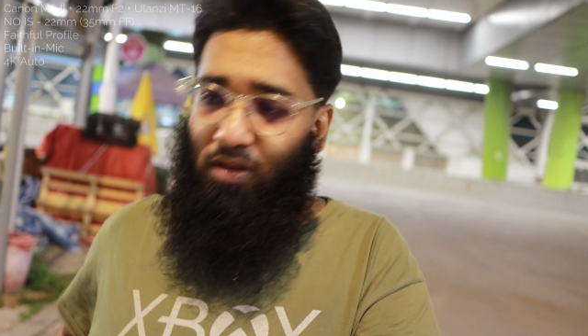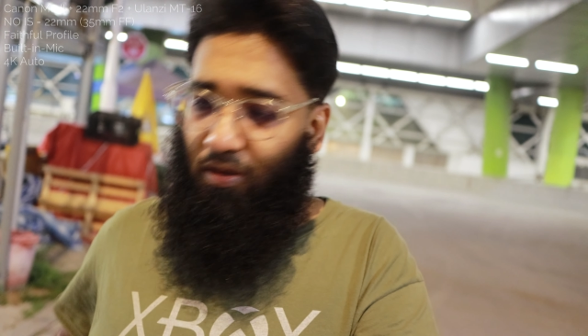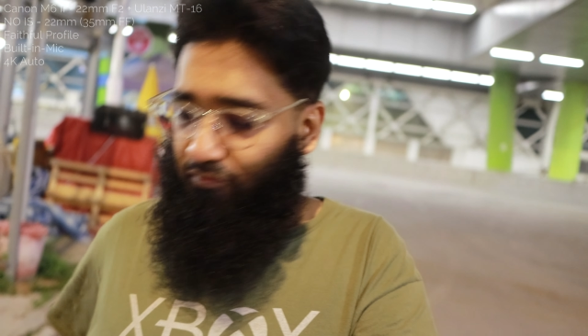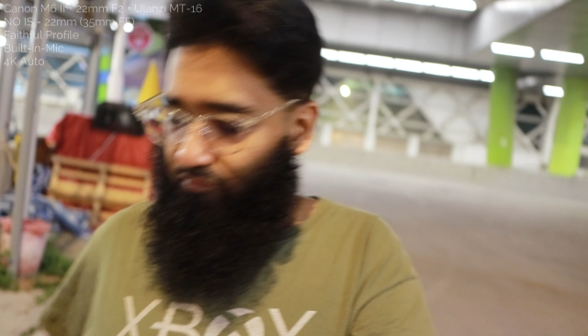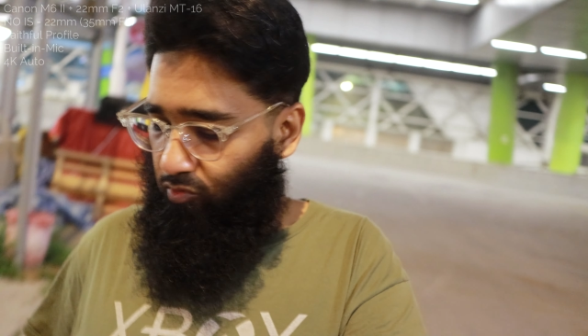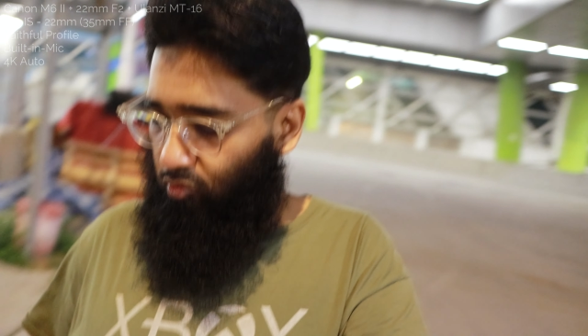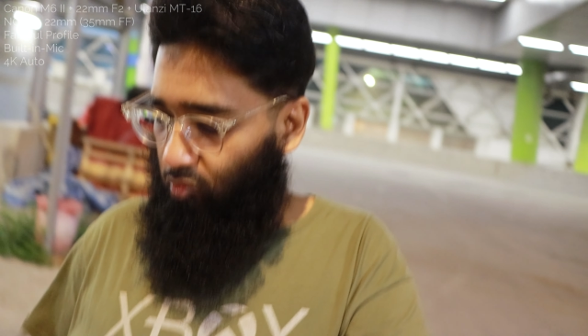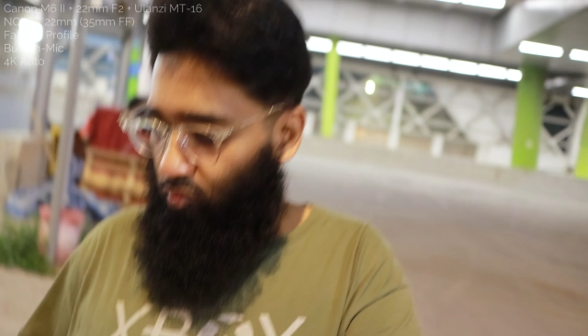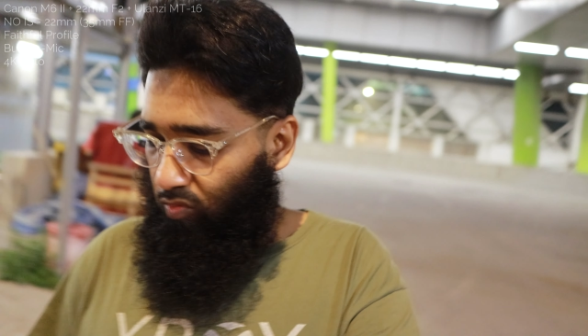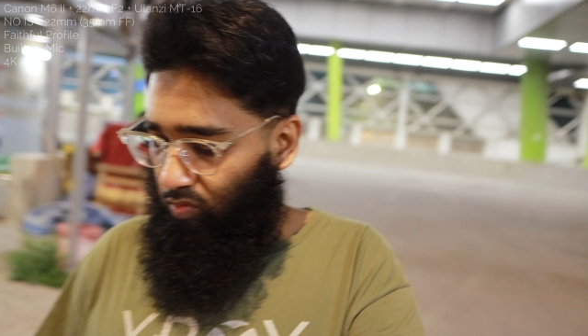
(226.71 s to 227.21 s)

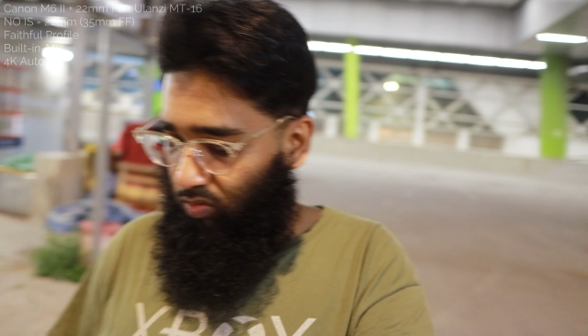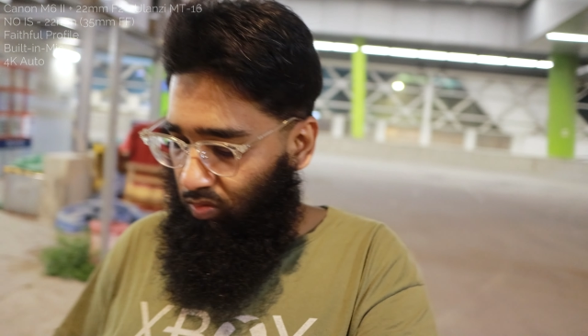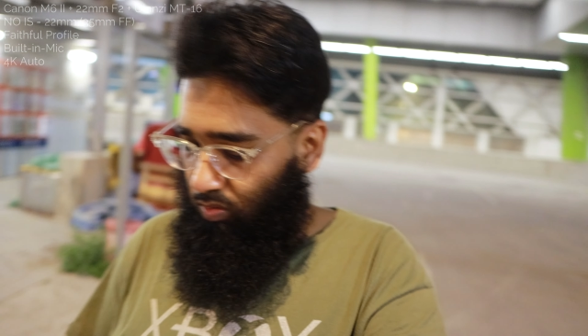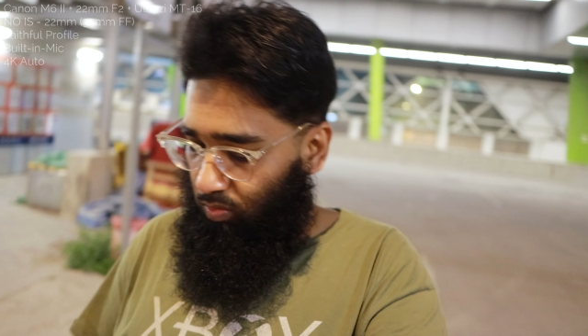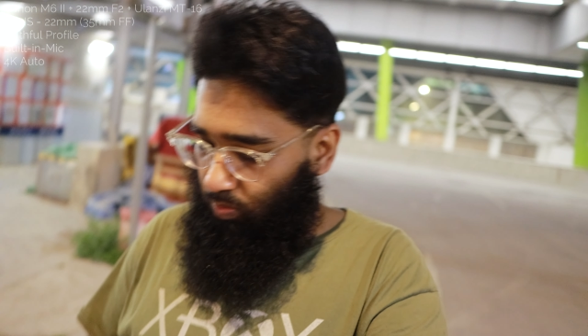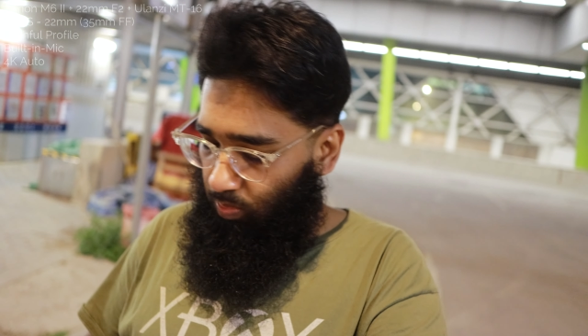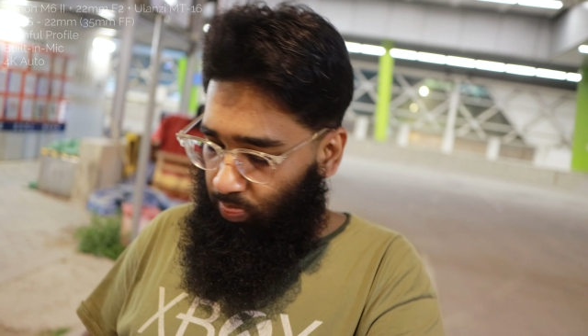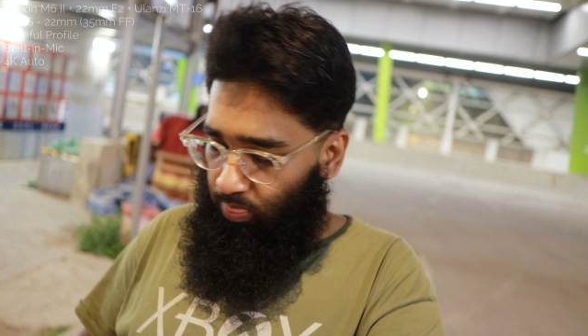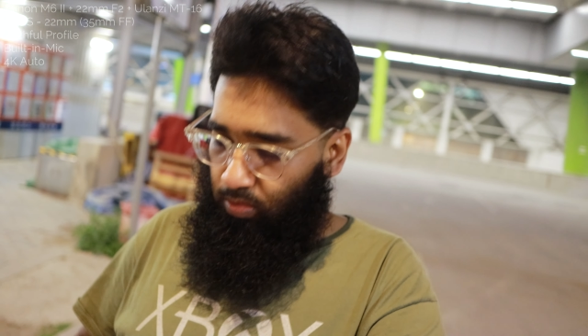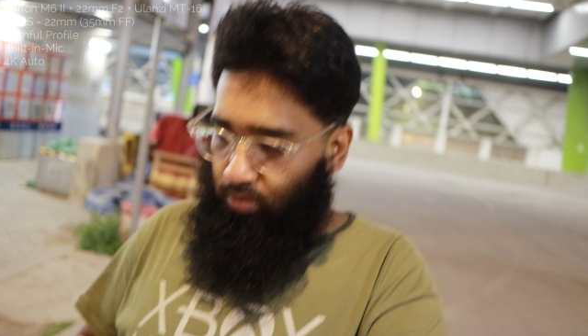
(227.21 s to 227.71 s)
f2.
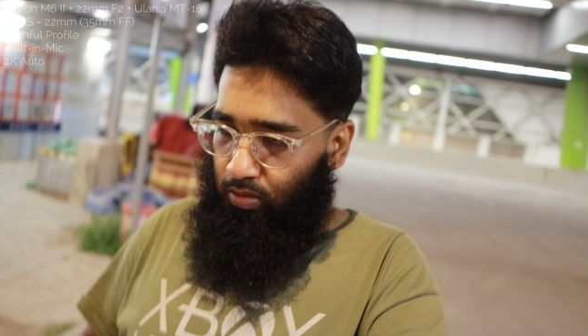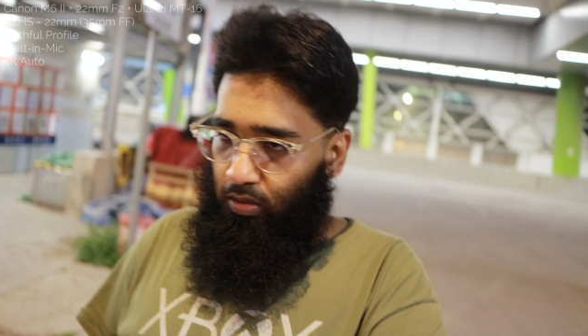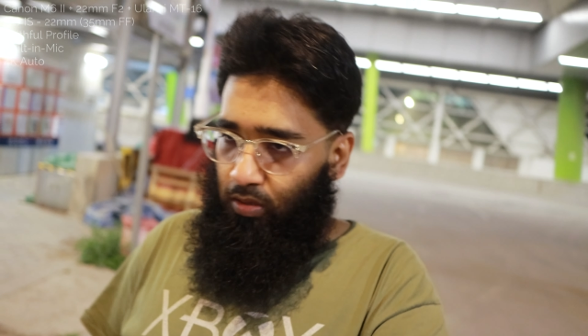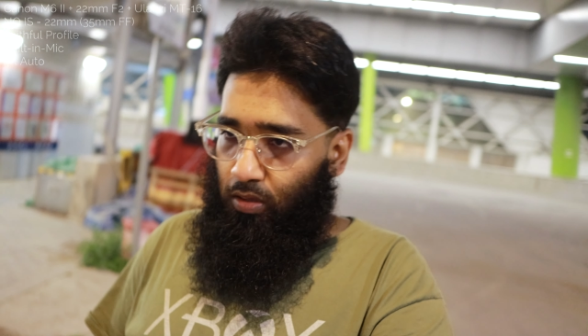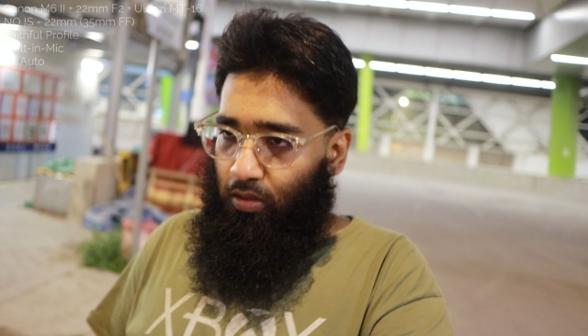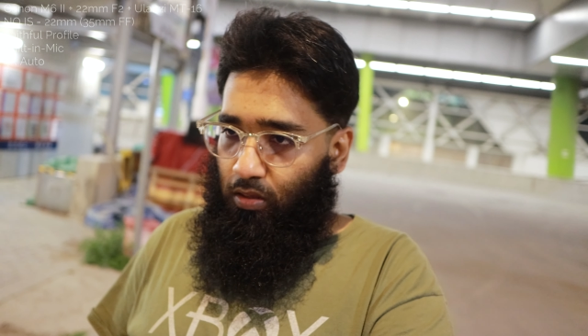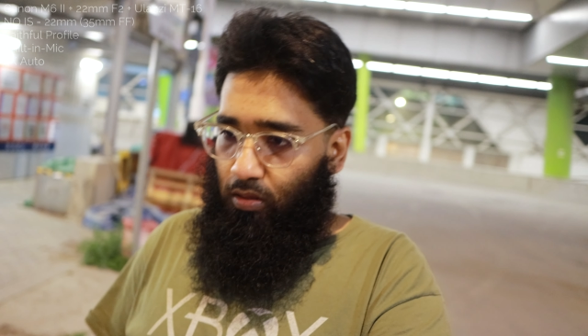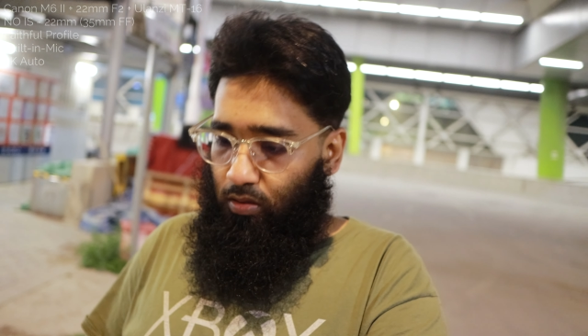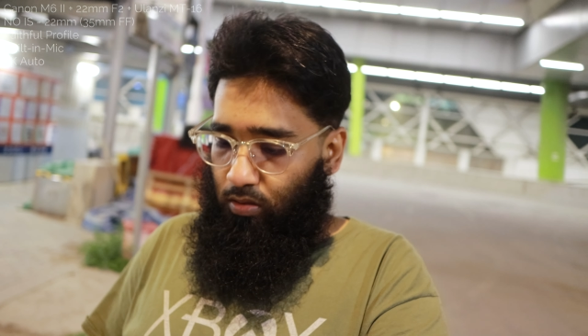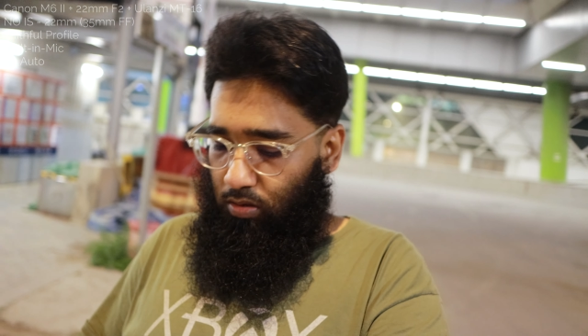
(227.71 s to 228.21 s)

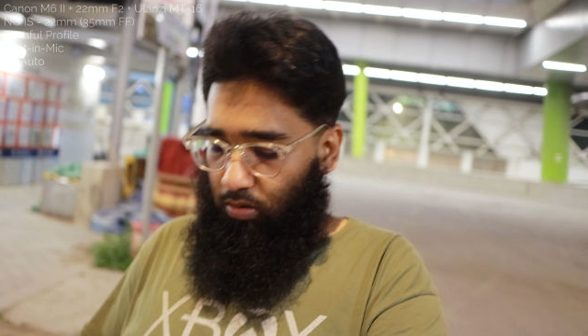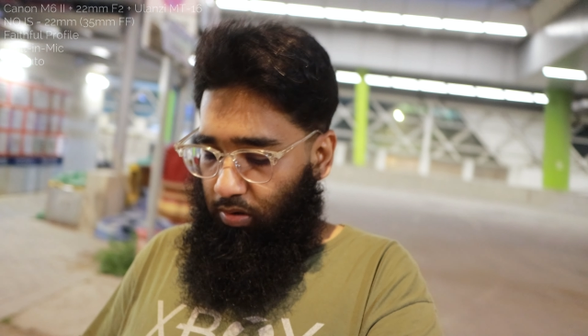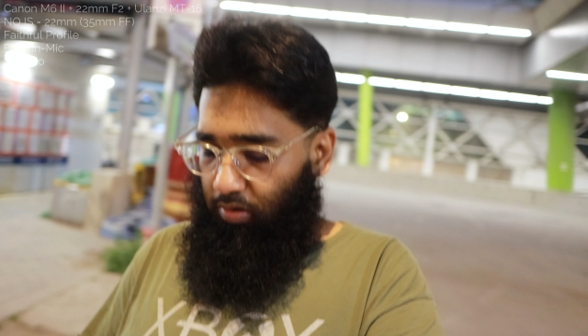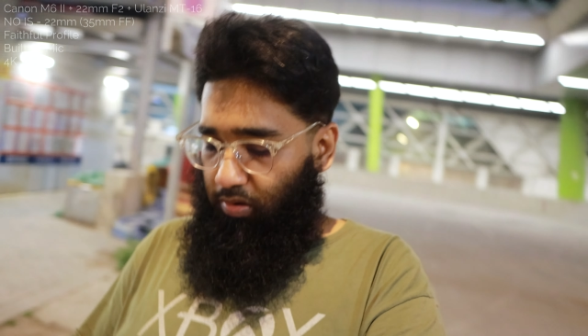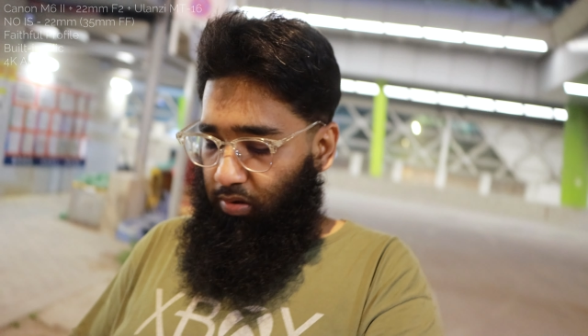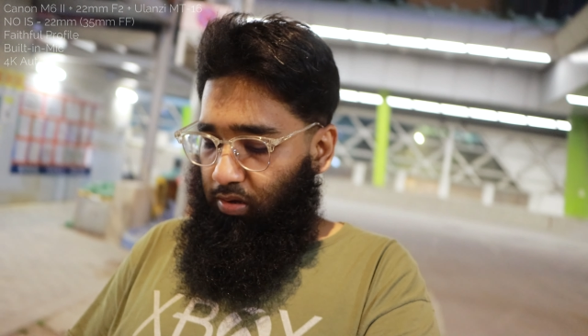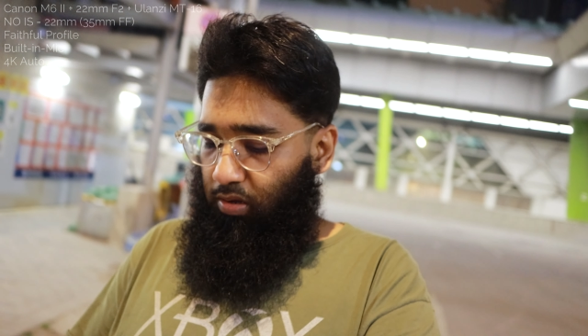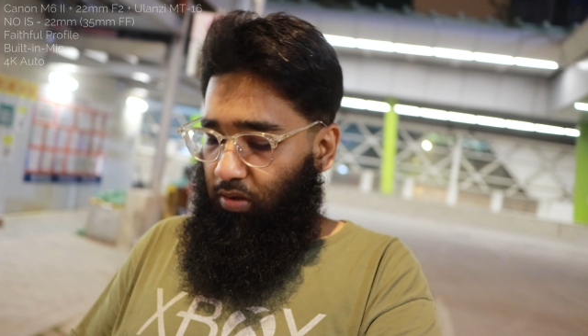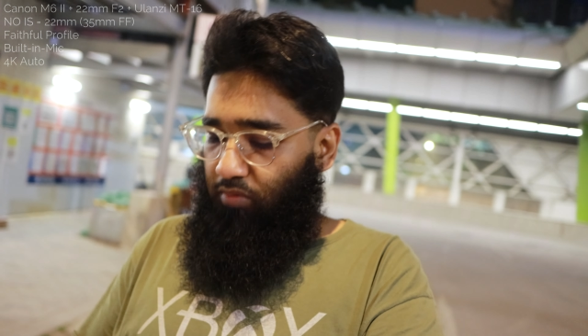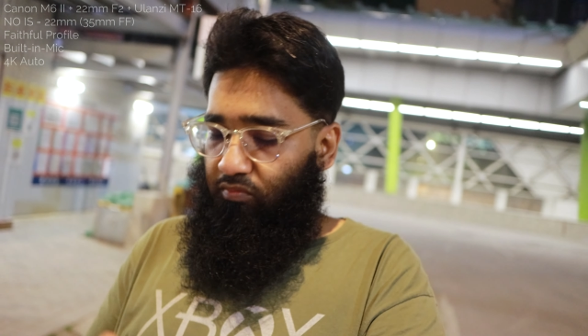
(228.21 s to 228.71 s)
I
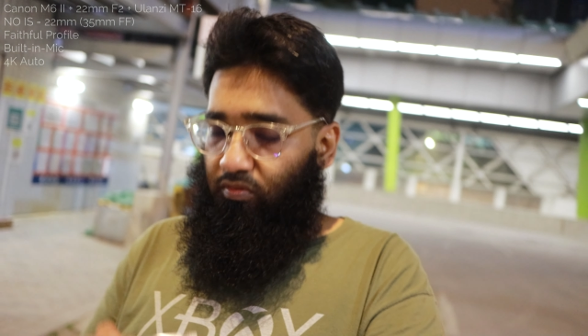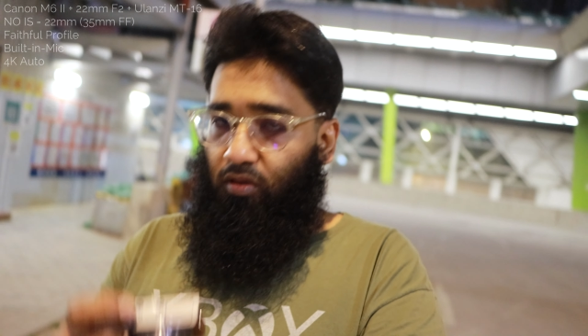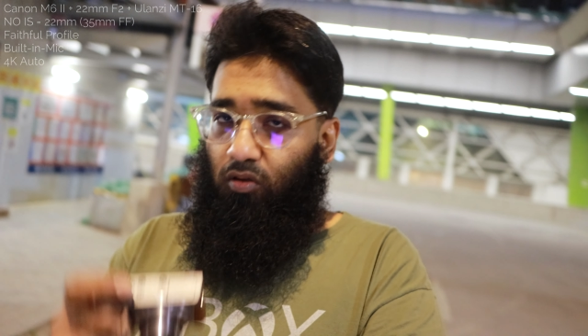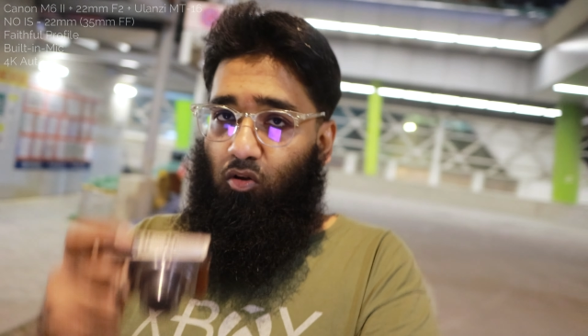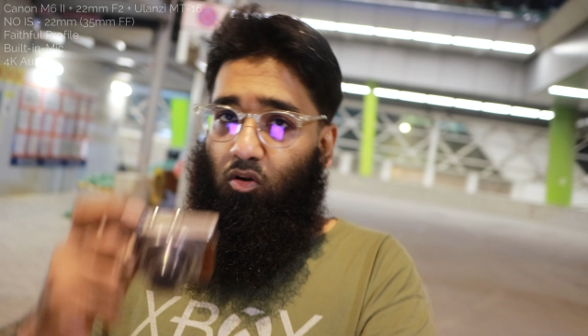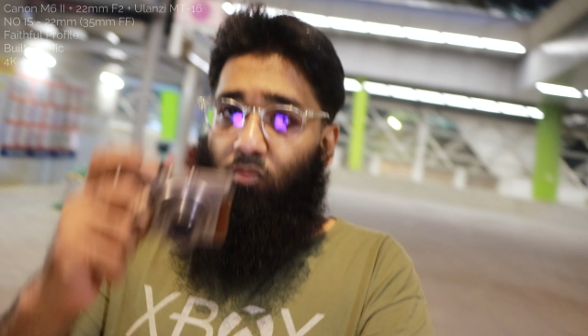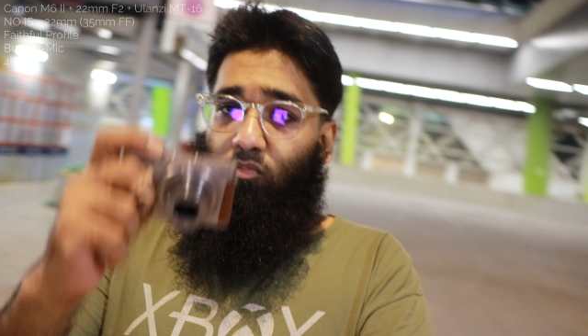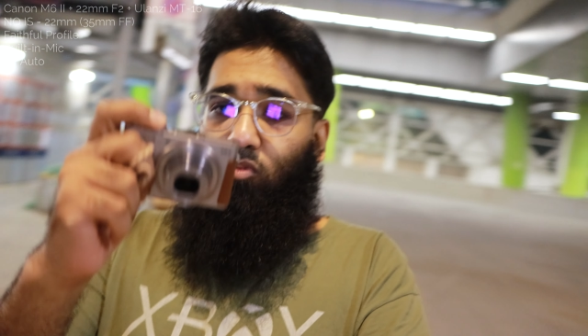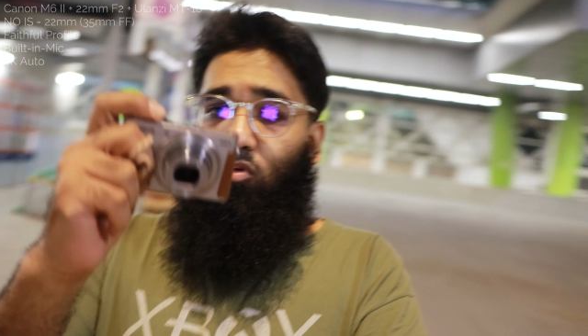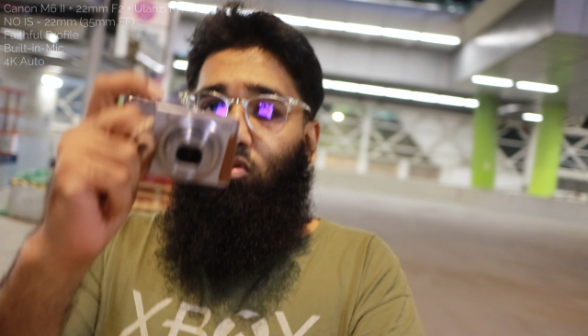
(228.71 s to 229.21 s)
really love the
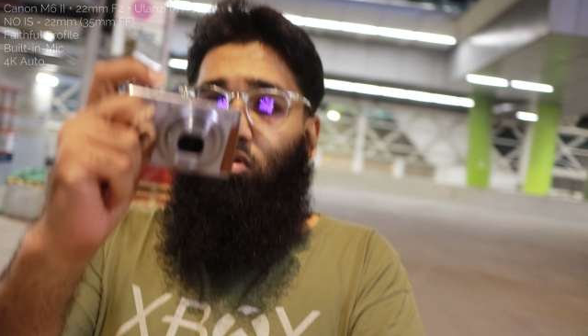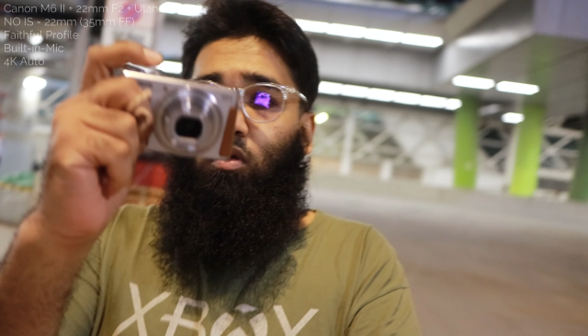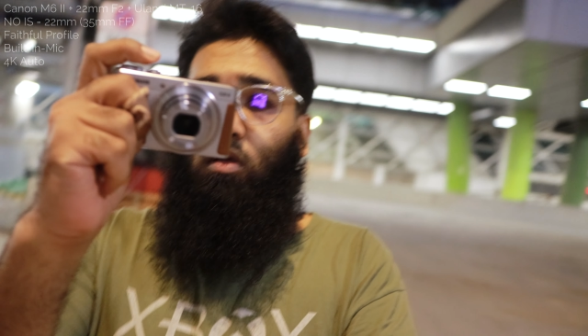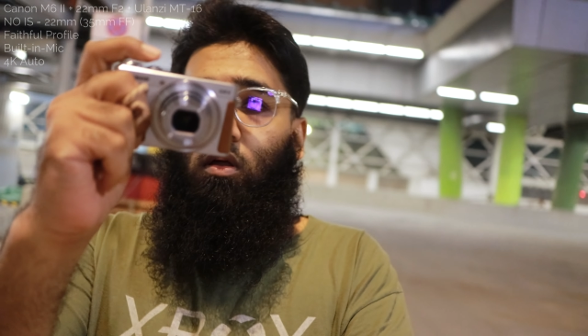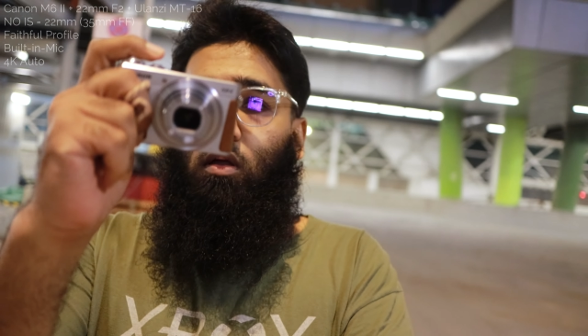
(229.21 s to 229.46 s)
combo.